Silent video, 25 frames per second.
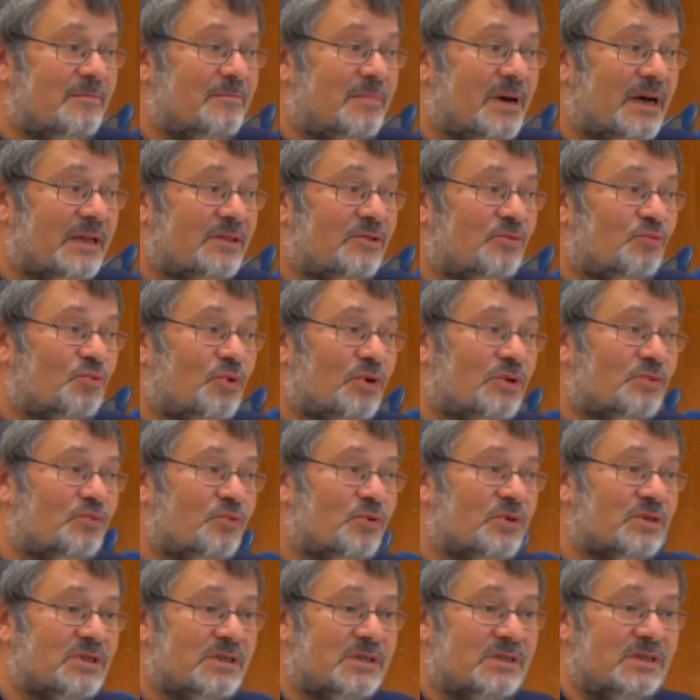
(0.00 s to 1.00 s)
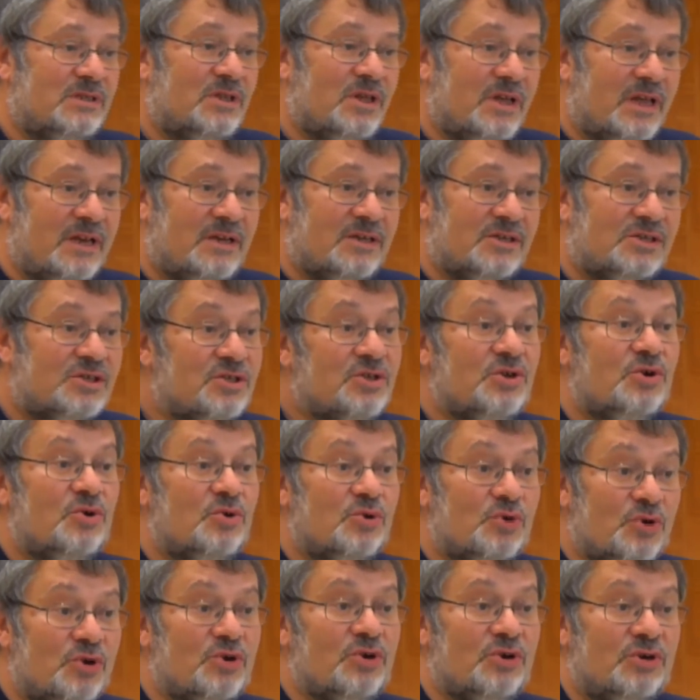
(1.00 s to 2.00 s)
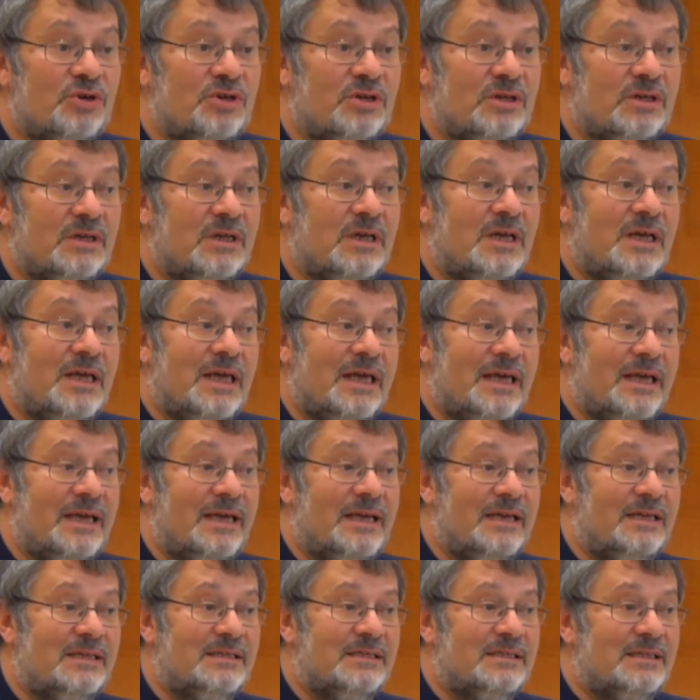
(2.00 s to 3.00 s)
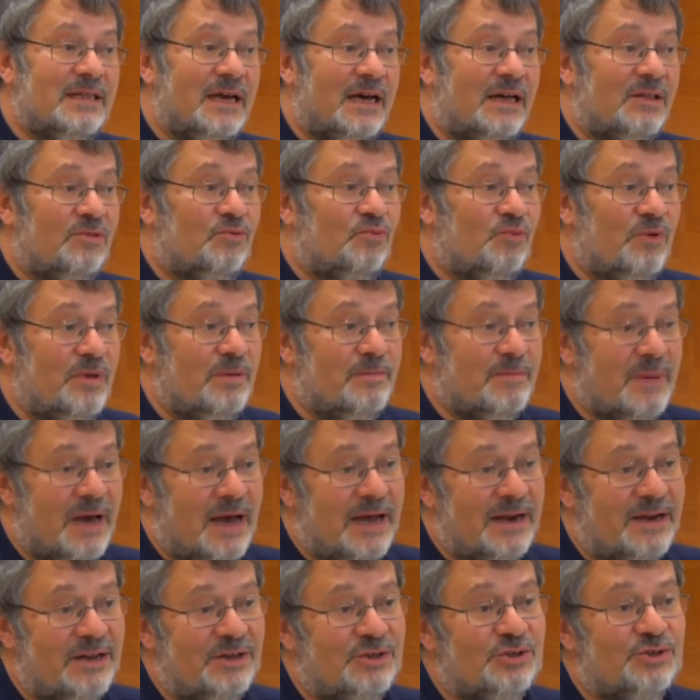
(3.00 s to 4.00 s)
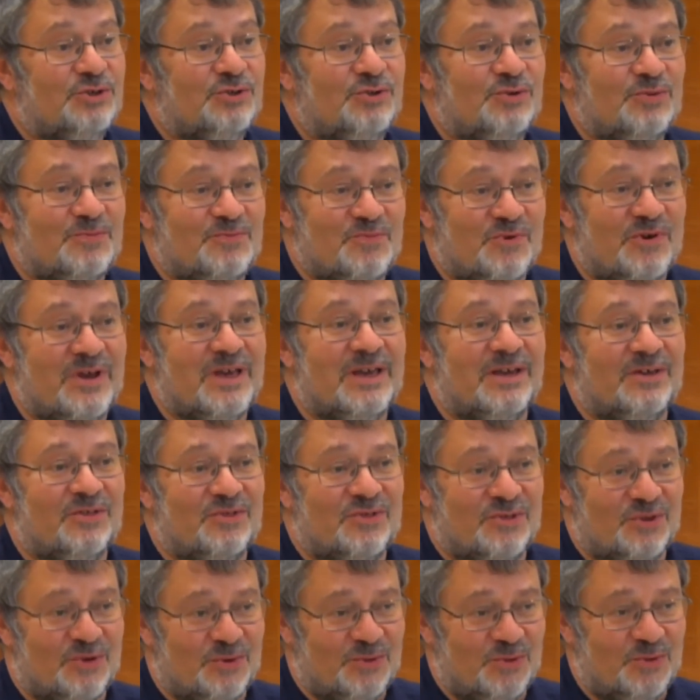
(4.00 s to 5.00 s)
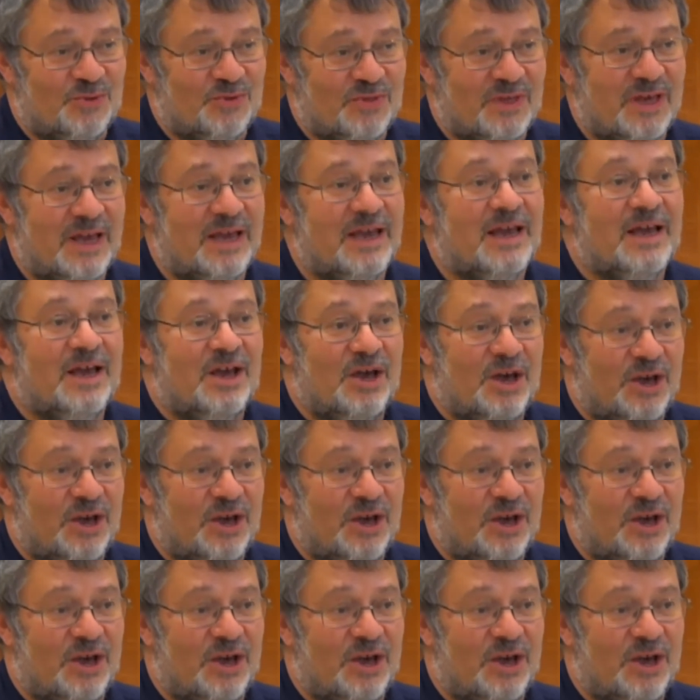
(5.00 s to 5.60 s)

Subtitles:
but what was then so good is that we managed to bring, so to say,